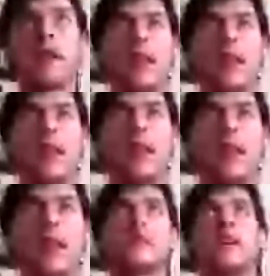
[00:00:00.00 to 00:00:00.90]
that
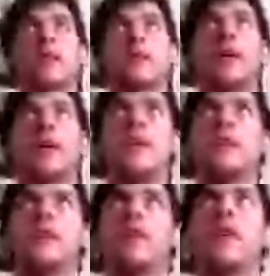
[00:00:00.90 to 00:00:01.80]
Peterson talks about,
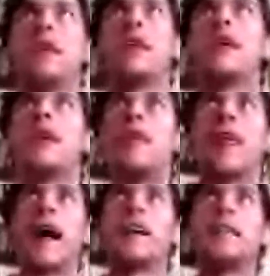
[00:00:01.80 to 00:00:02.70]
is
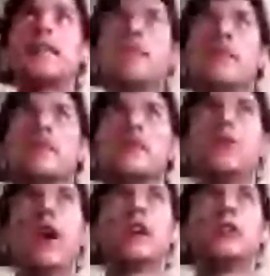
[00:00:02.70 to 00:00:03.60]
that
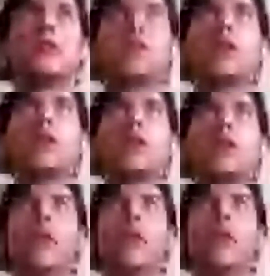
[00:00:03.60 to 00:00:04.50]
knowledge of good and
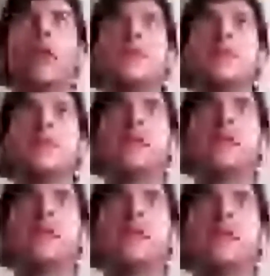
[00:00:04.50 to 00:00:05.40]
evil is the
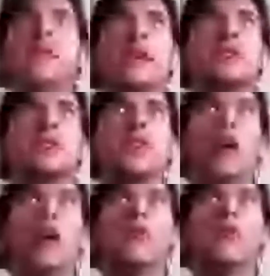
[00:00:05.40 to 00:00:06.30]
realization
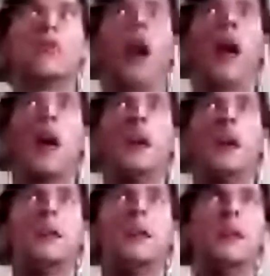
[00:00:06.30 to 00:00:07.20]
of time,
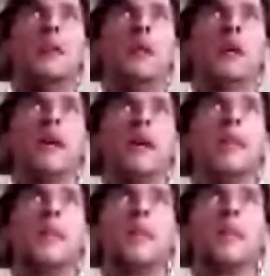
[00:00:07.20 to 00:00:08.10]

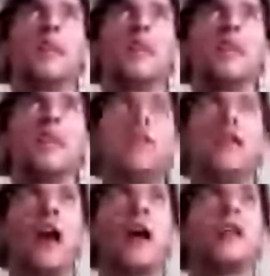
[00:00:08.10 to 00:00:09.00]
because
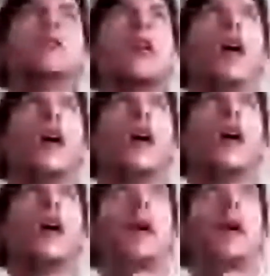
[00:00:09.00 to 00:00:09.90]
the knowledge
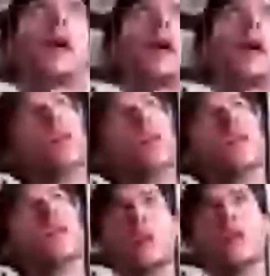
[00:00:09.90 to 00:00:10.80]
of
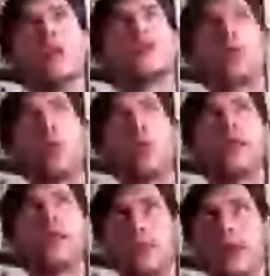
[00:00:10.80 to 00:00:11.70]
where food
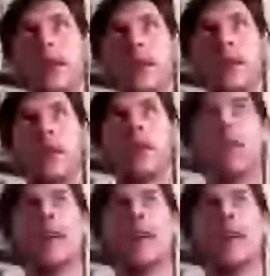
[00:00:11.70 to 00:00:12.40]
is going to be